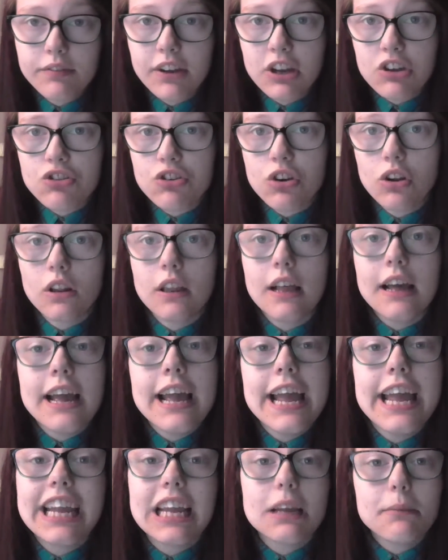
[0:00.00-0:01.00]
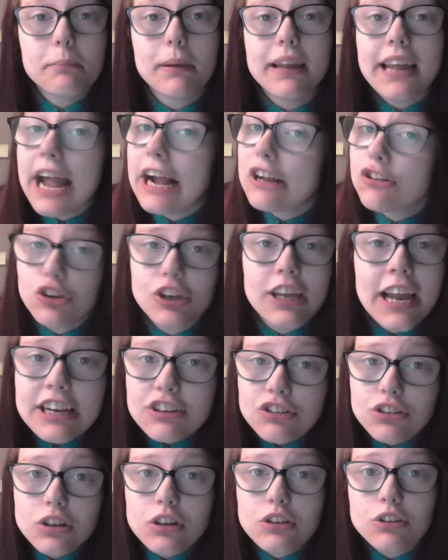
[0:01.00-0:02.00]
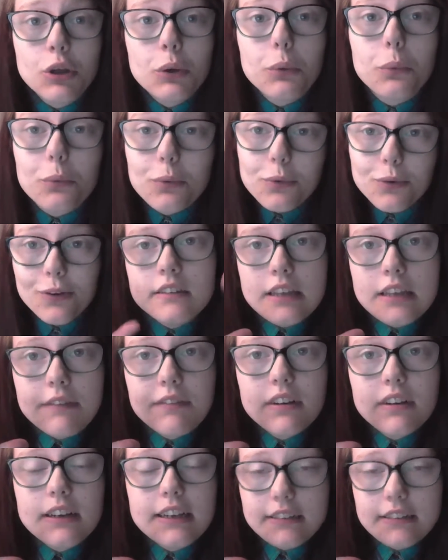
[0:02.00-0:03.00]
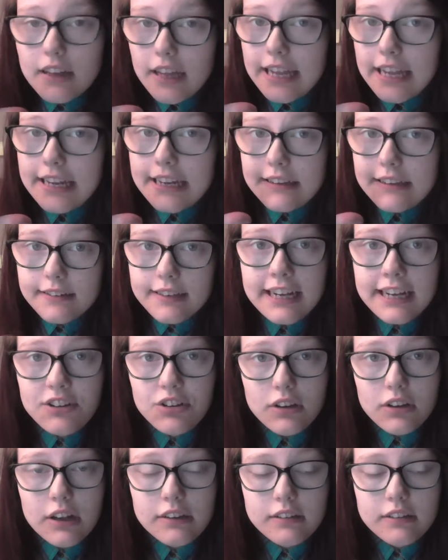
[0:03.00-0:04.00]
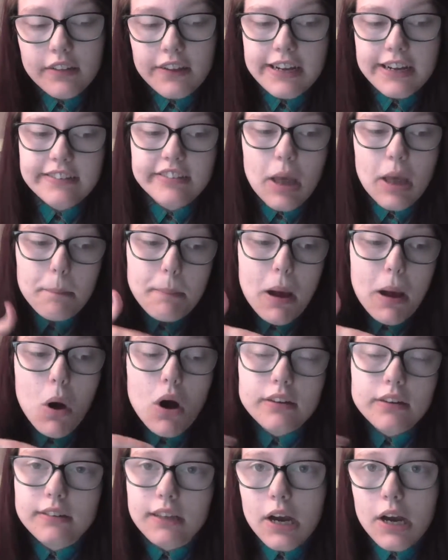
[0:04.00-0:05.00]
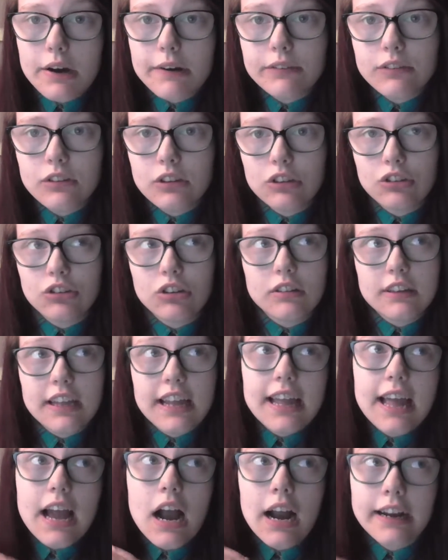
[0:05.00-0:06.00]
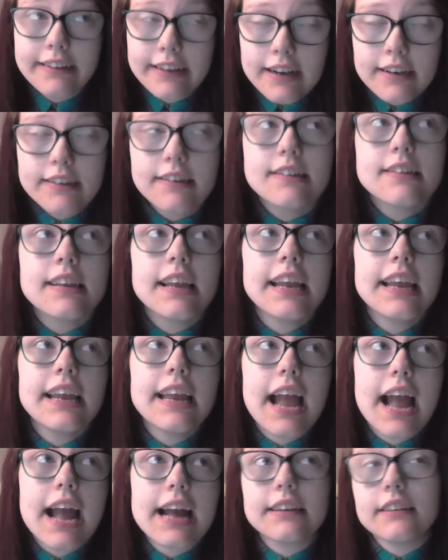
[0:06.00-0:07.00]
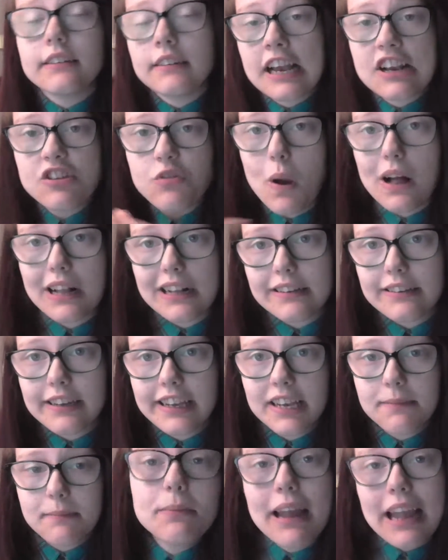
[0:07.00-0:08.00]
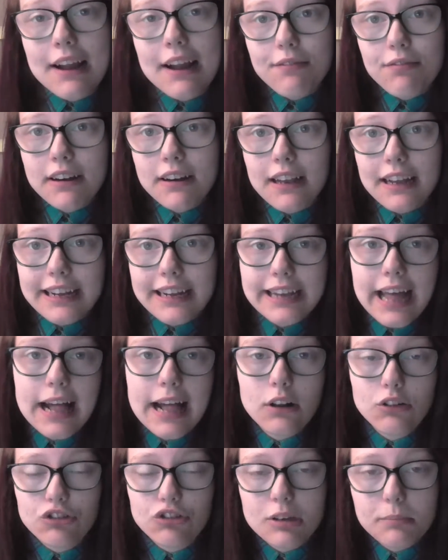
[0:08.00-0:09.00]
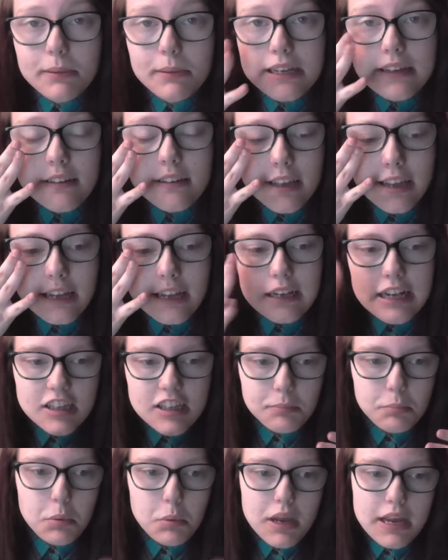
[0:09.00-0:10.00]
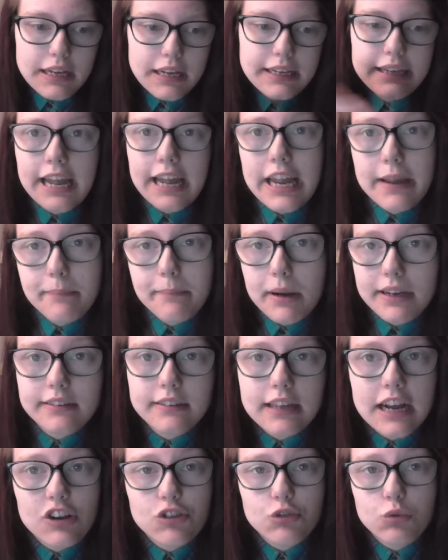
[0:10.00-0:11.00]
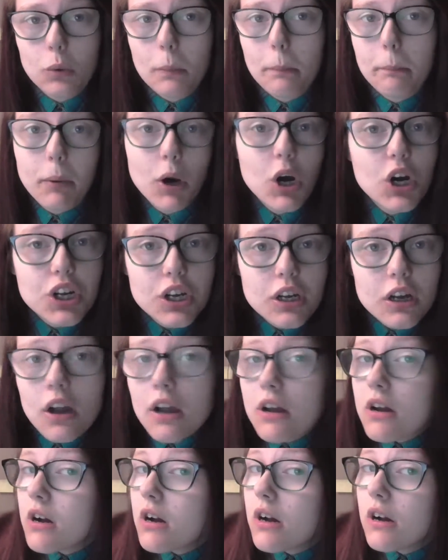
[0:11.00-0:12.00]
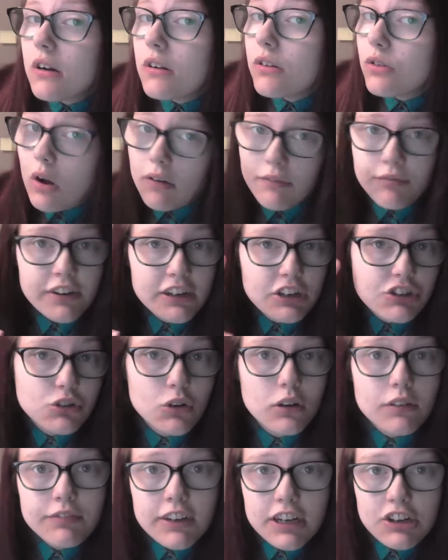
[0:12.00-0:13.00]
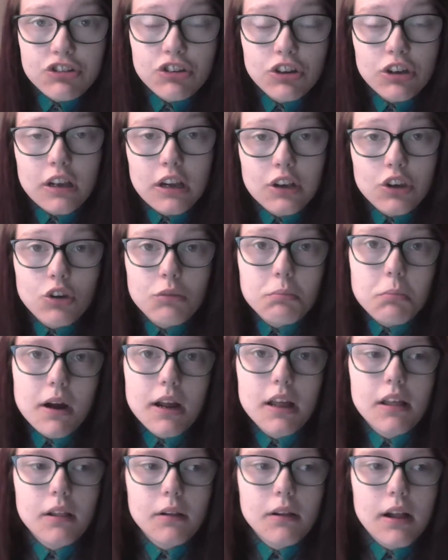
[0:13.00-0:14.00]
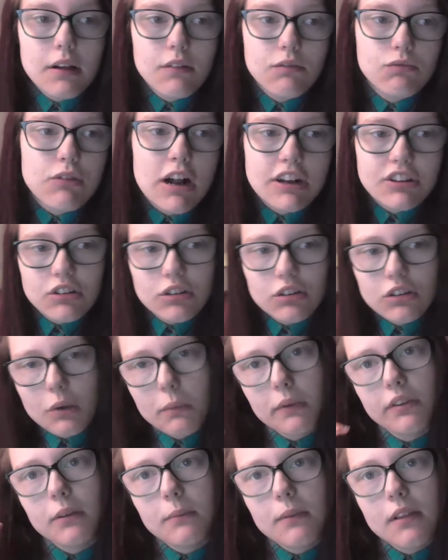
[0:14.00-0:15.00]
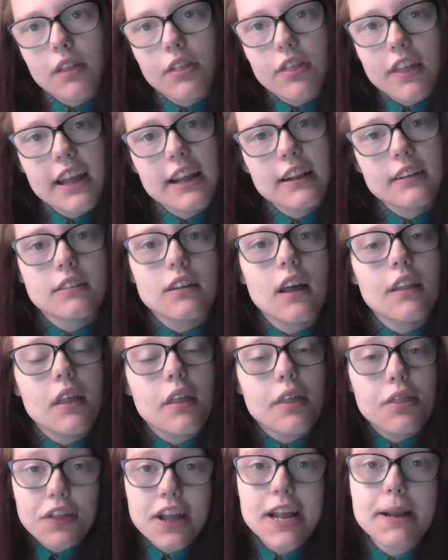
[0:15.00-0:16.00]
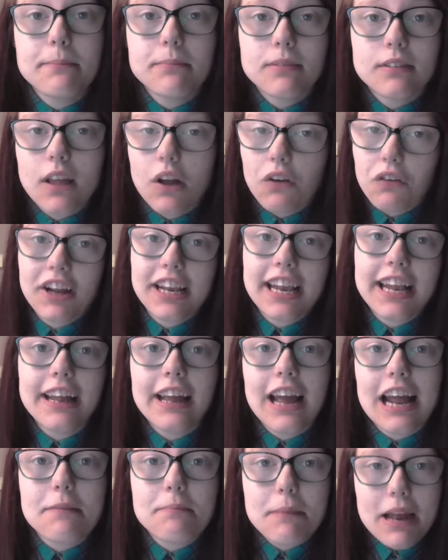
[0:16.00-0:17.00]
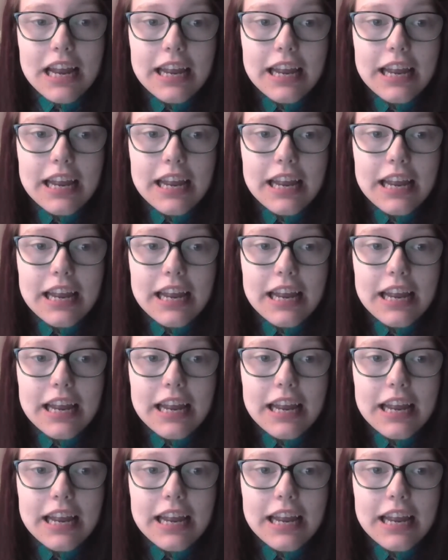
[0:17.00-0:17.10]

and fictional, it can be educational too. Seven is that it can teach us things about ourselves, such as identity and sexuality. You may have read like an LGBT, lesbian, gay, bisexual book, non-fiction or fiction, and you might register with some of the things and the themes that are in it and